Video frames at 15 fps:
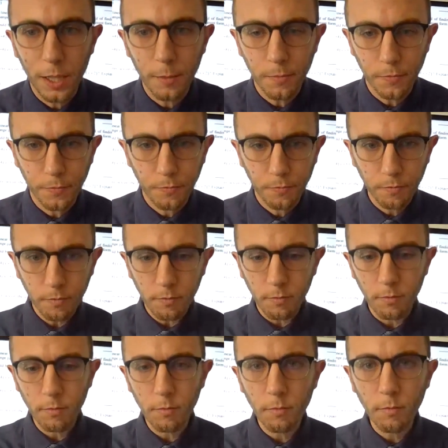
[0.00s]

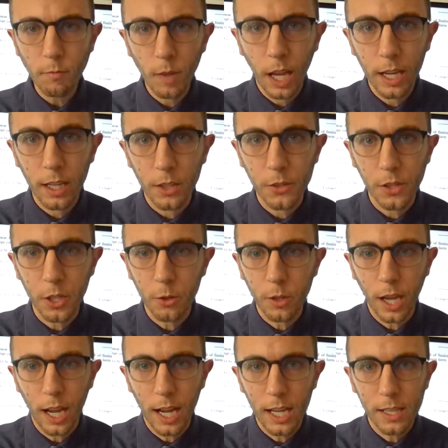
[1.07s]
And I'll see you
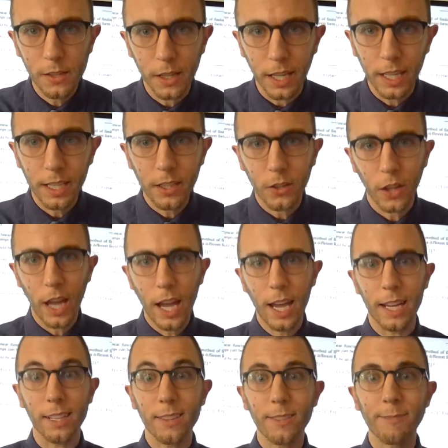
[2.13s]
guys in
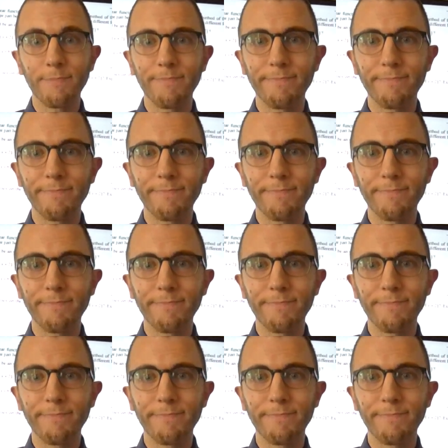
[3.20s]
class.